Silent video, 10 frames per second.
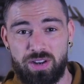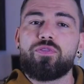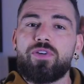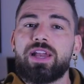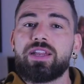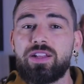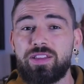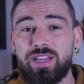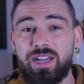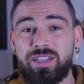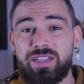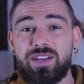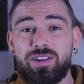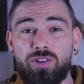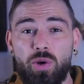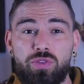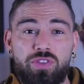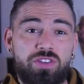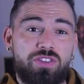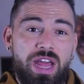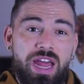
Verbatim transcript: finding the ideal dosage